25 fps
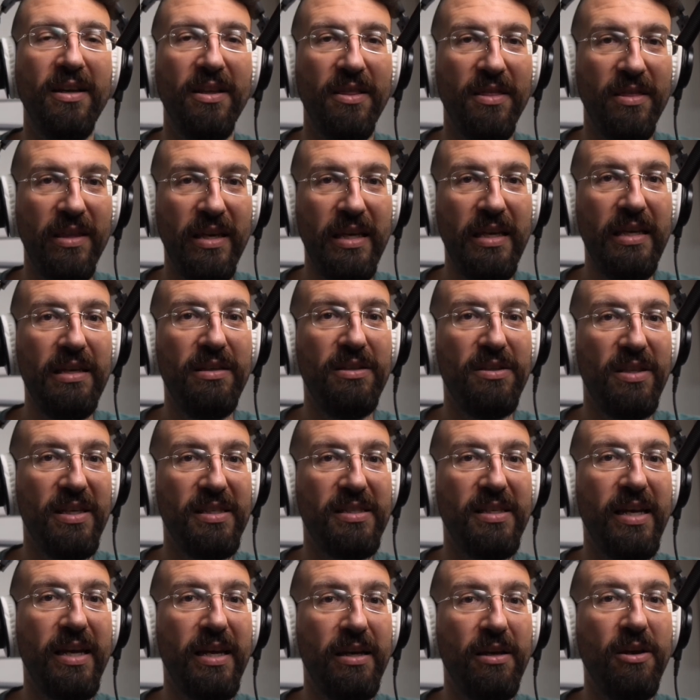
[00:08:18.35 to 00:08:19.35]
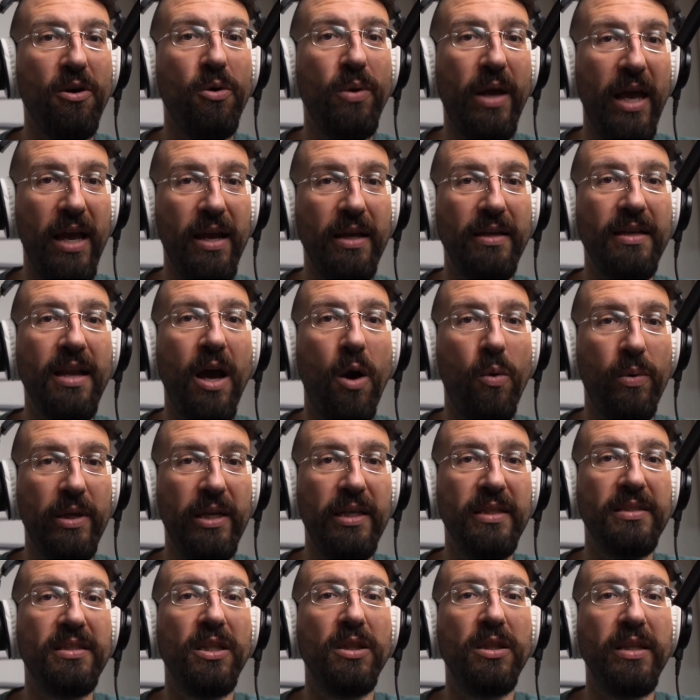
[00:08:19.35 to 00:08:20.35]
they, they say, okay, now we
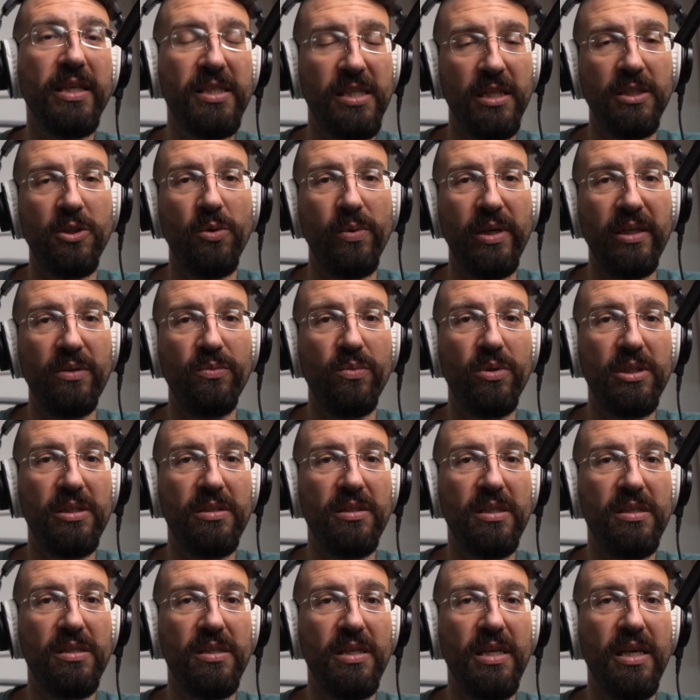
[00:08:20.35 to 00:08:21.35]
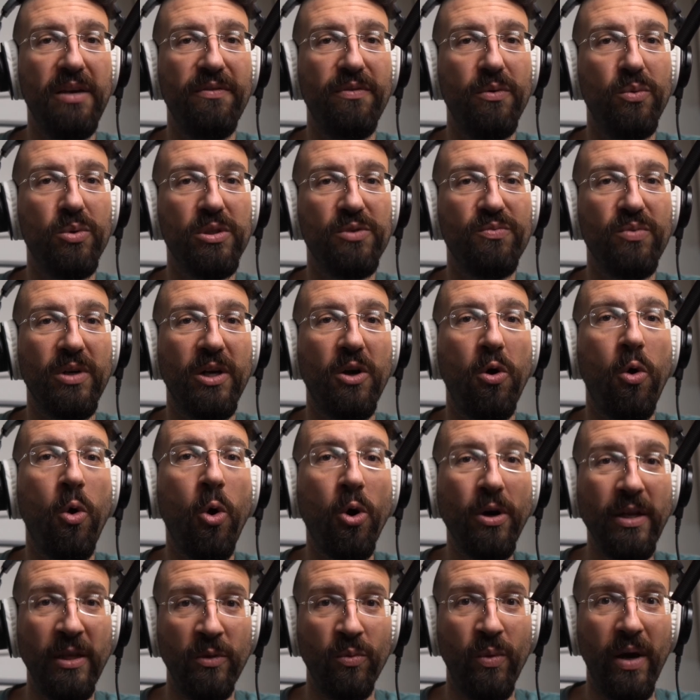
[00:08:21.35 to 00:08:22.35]
need to listen to it to see if it was
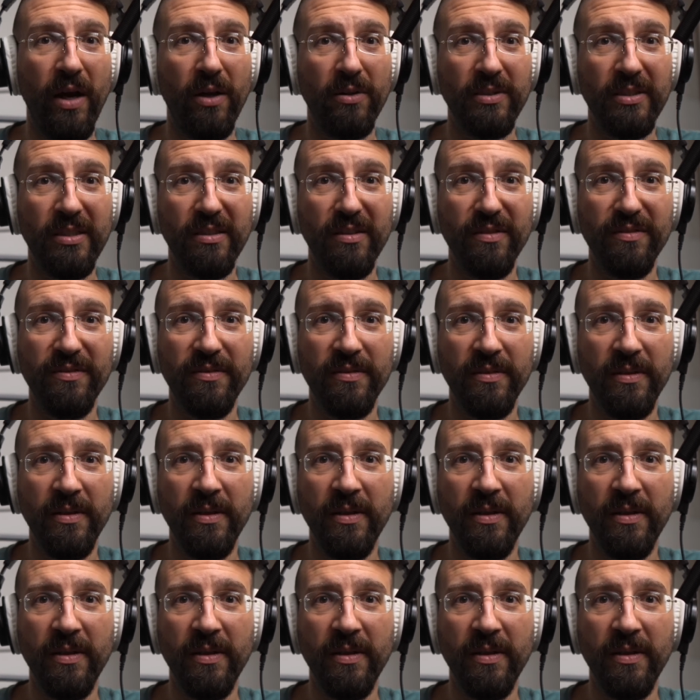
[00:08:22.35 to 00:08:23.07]
recorded well enough.